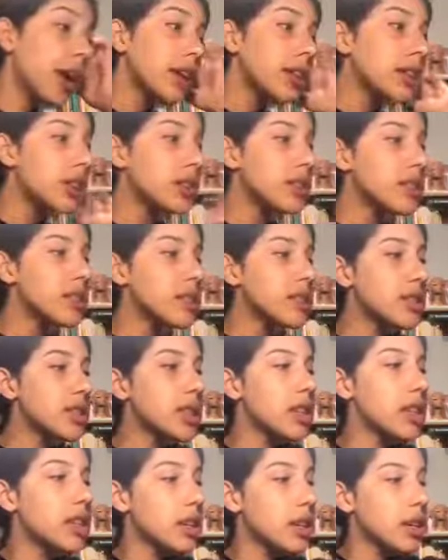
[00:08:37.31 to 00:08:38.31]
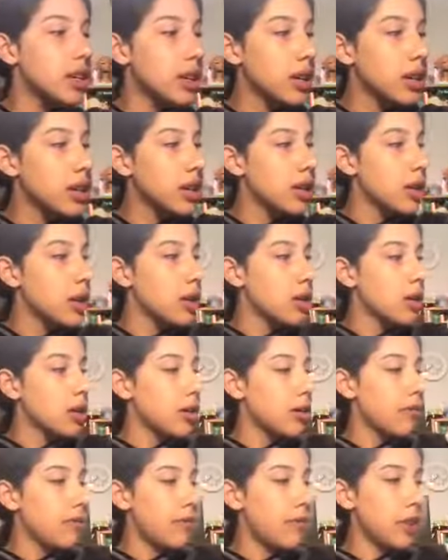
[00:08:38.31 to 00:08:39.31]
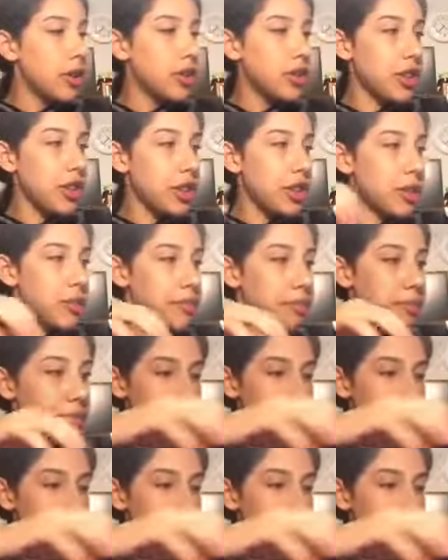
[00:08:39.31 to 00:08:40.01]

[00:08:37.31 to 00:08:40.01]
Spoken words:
And then this is the filter.